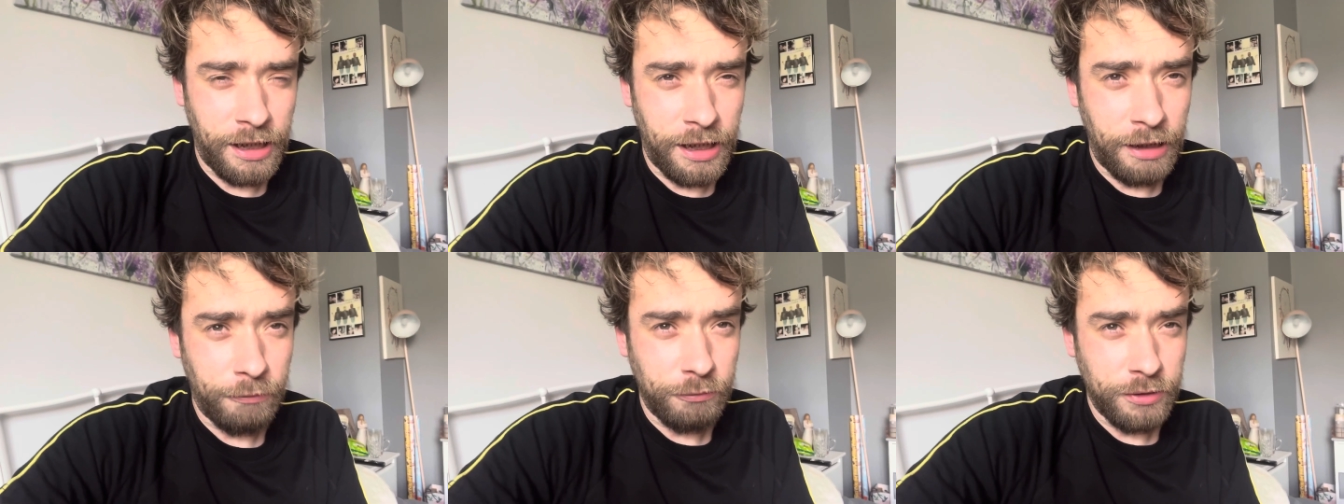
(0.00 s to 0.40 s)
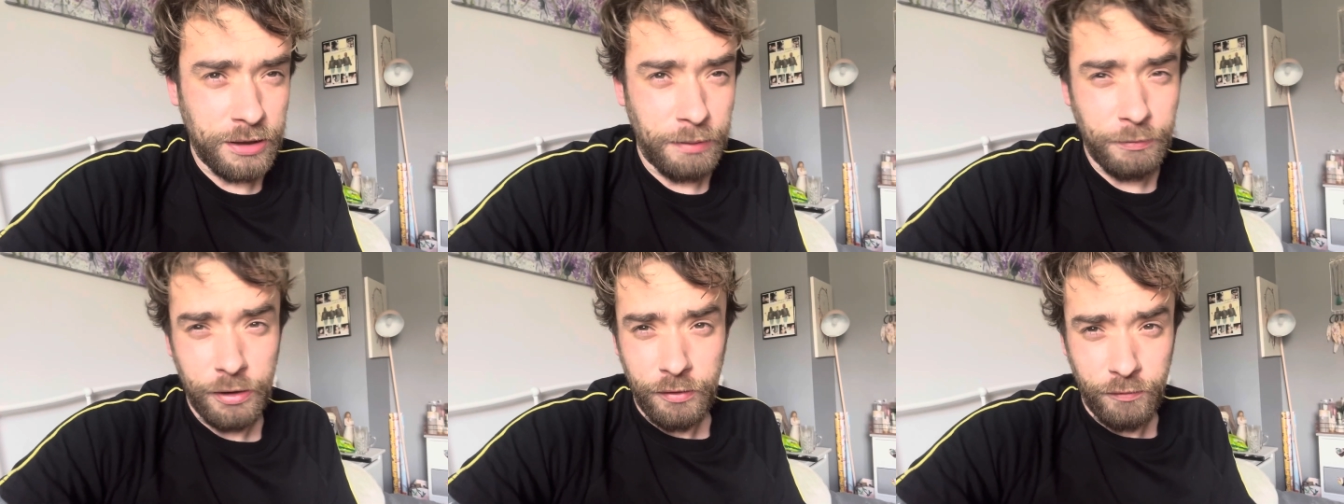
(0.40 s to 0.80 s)
I would
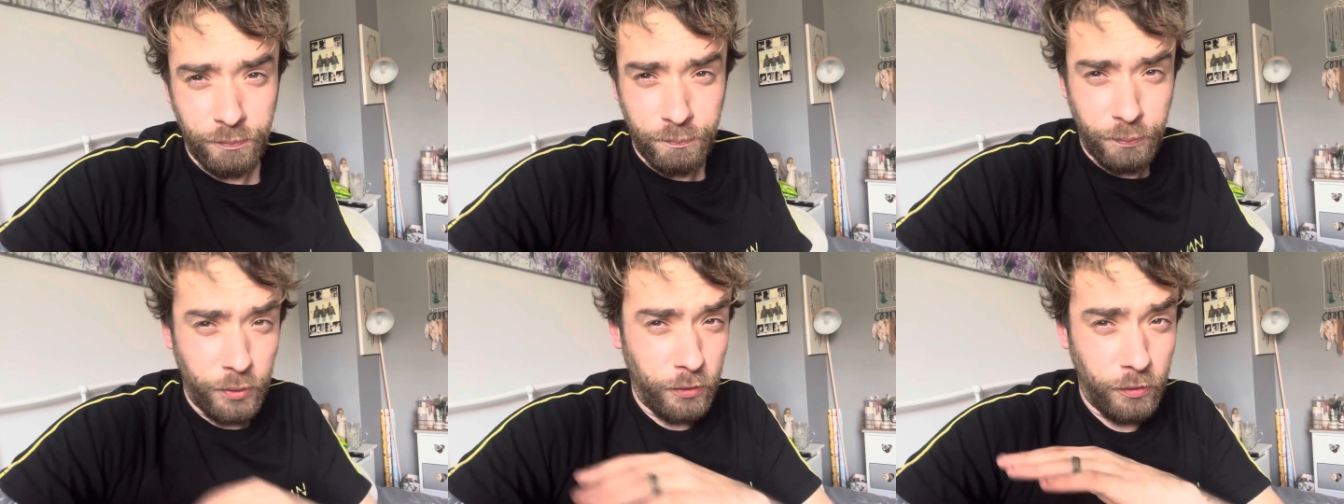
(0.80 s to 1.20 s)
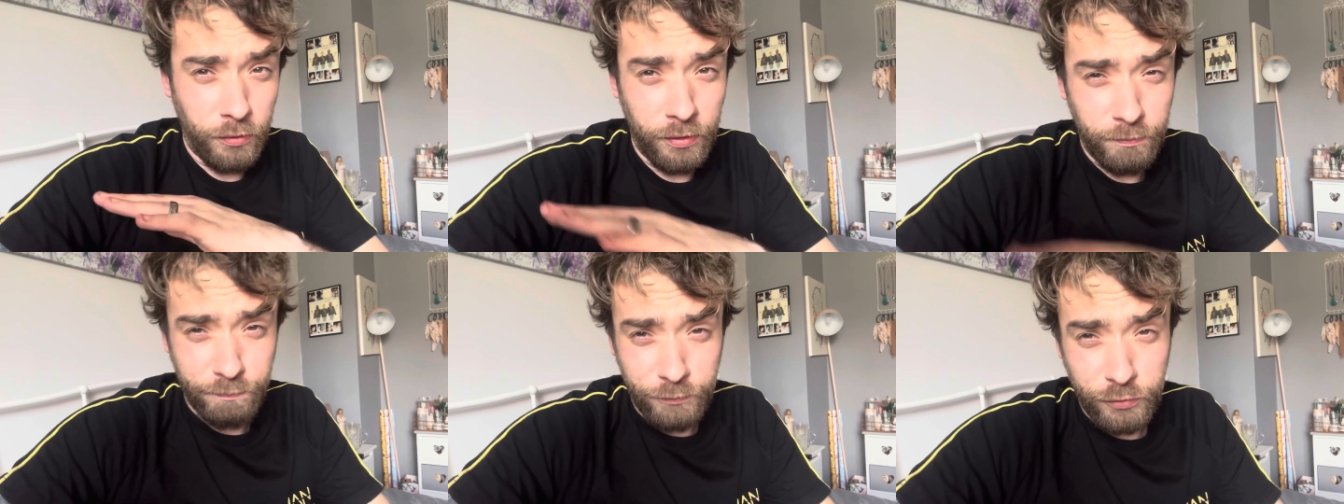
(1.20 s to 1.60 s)
generally just put all
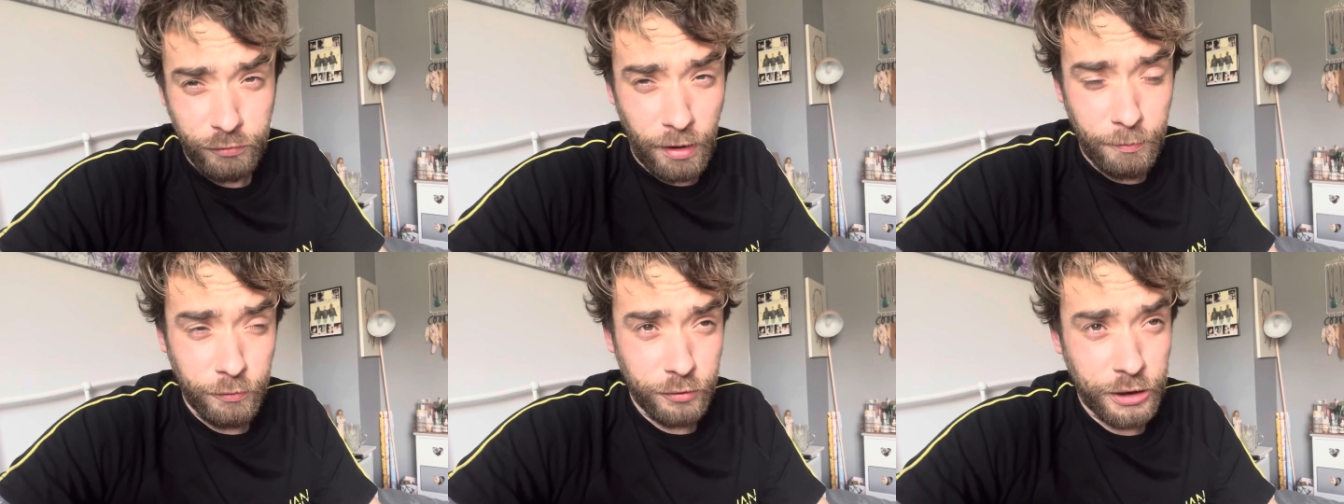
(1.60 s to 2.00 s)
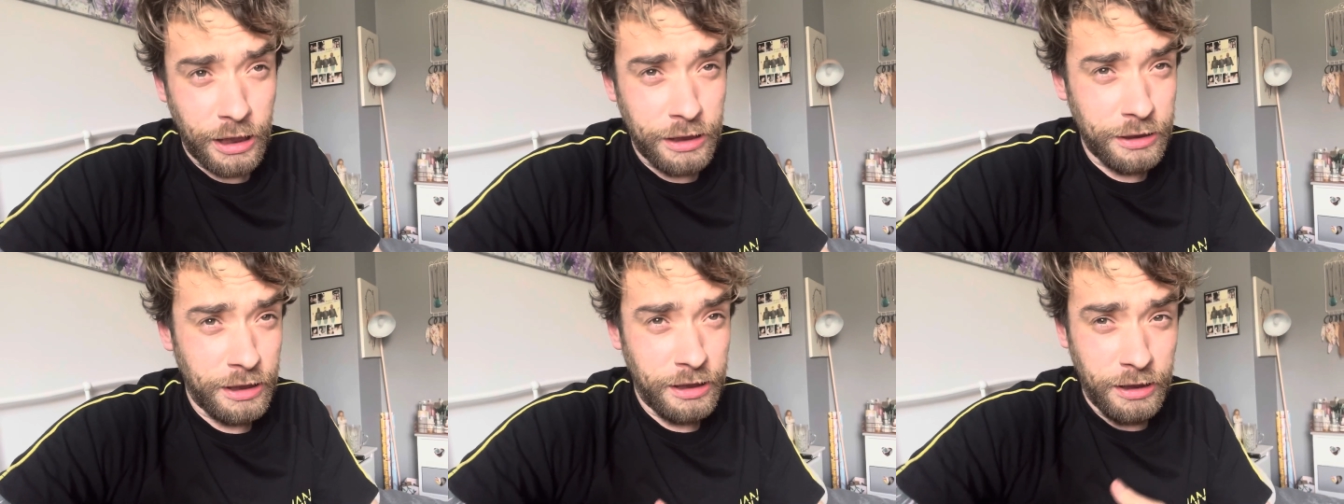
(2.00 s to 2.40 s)
the shrapnel
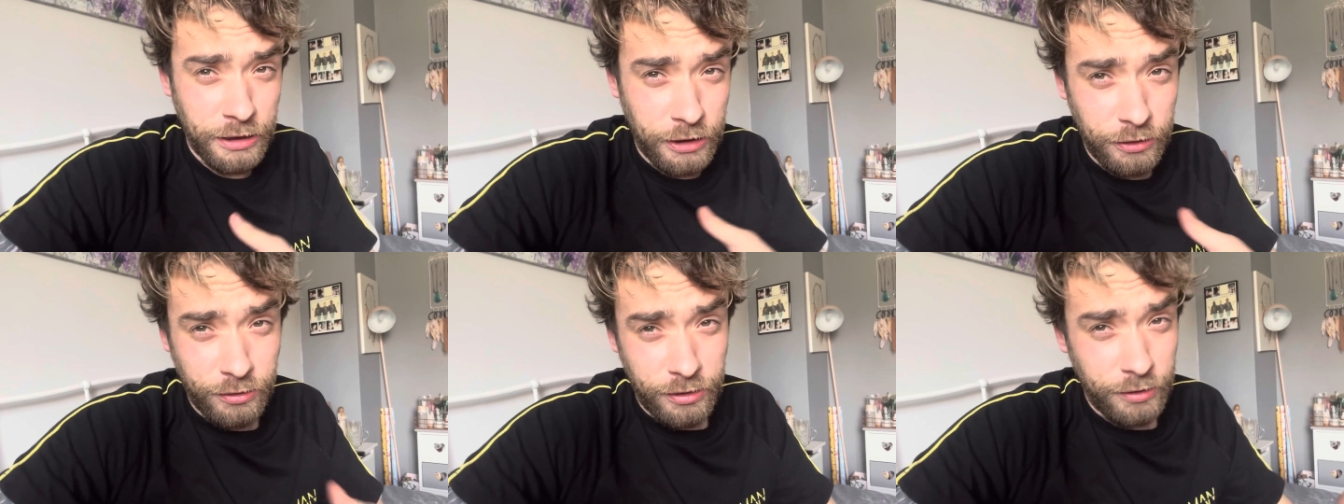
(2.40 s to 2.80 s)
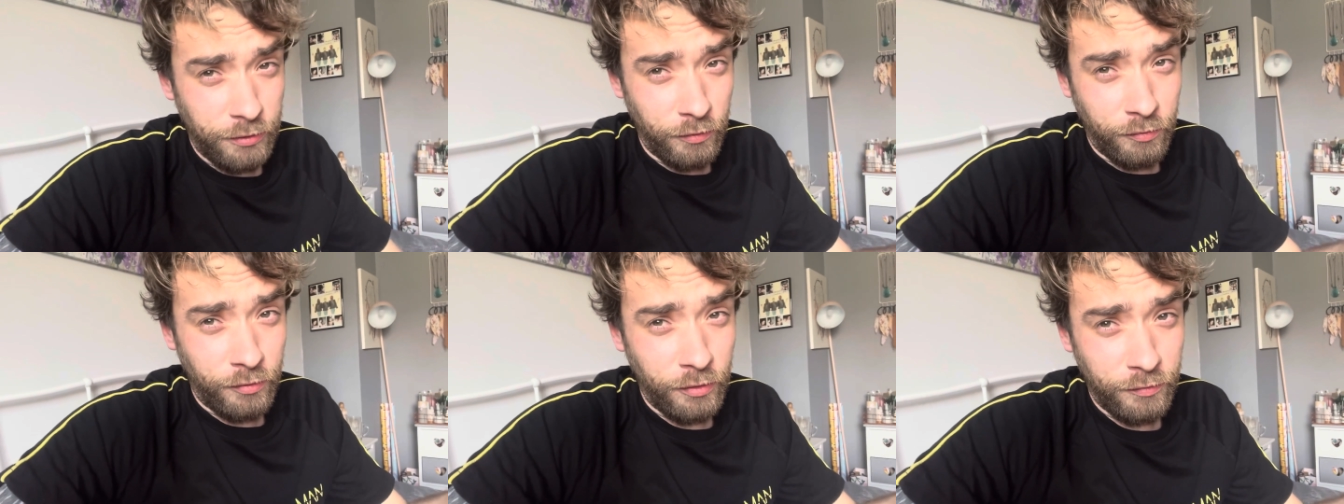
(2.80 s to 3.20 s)
change in and usually
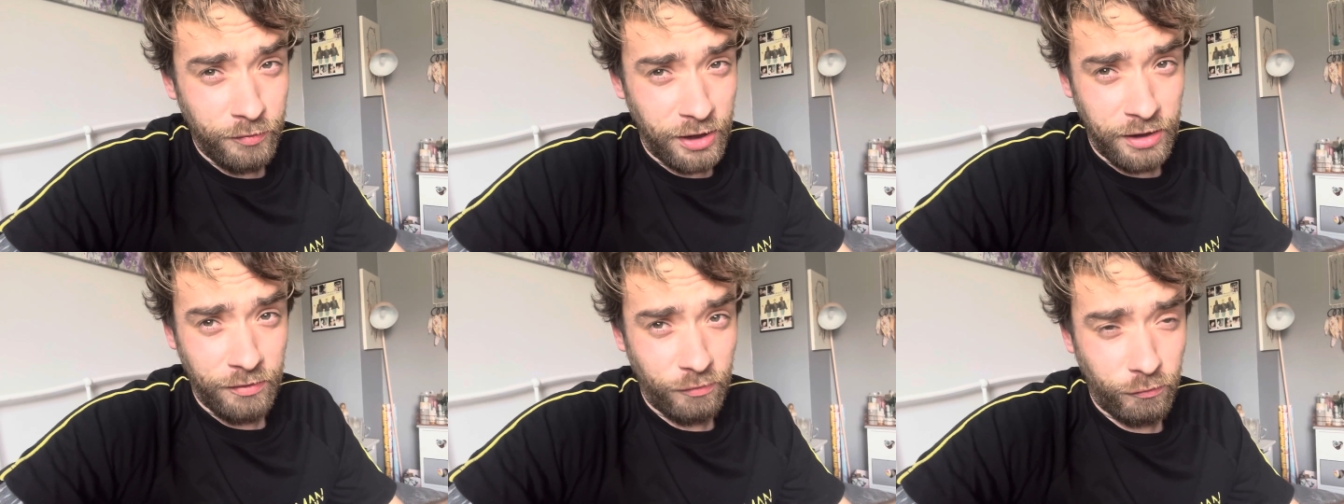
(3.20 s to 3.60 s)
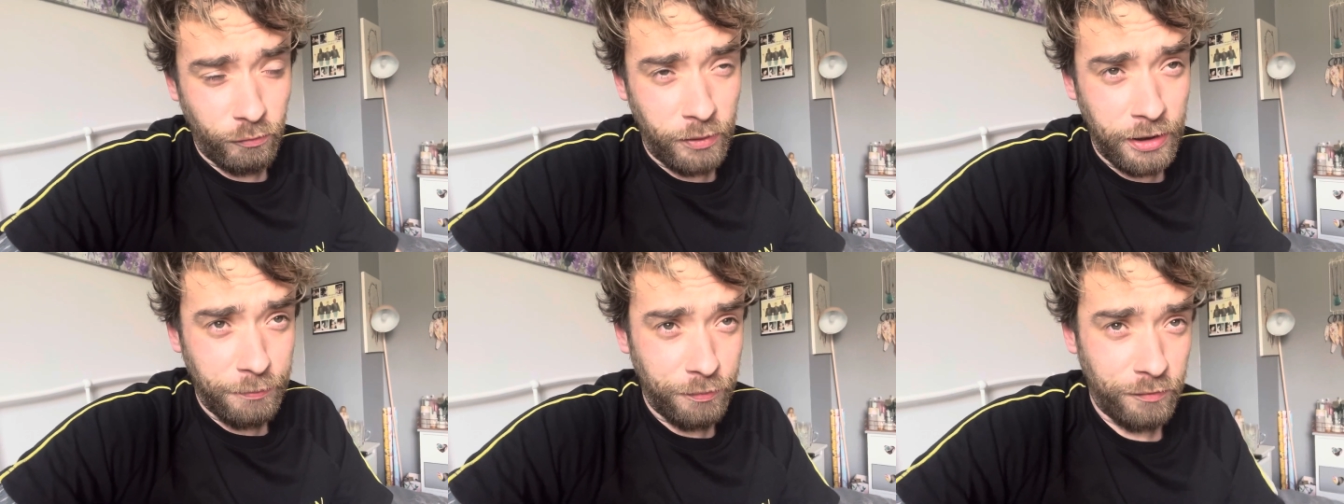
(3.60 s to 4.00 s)
just do 10 to
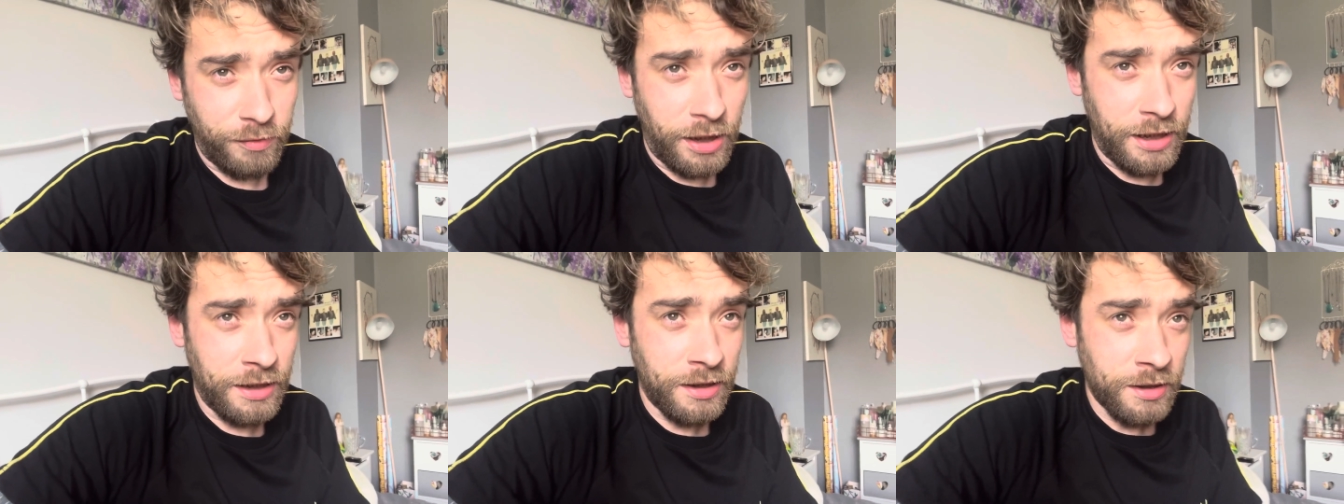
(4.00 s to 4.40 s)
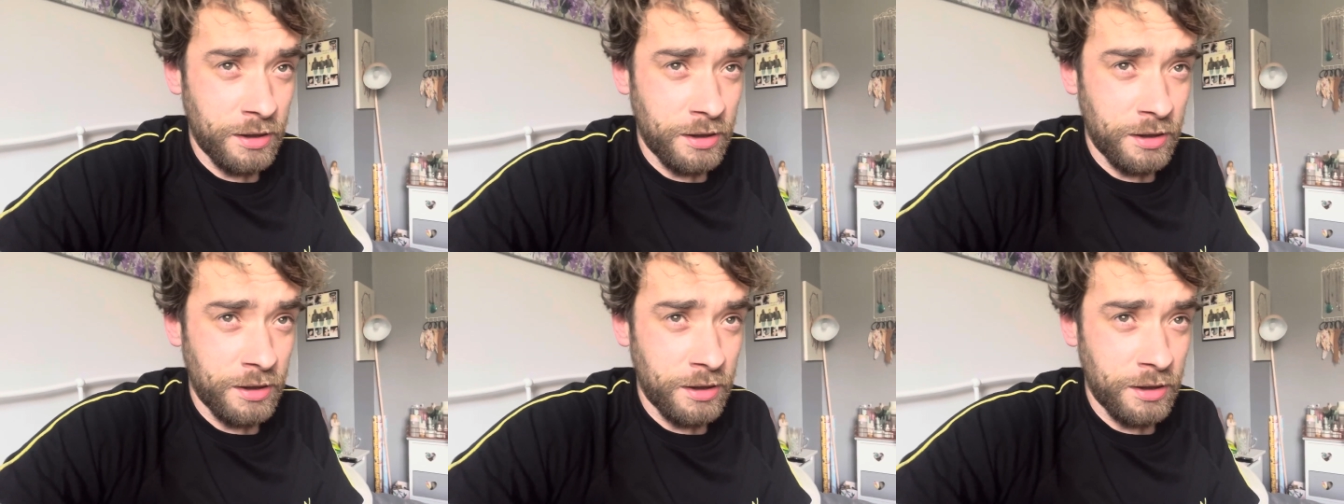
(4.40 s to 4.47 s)
20%.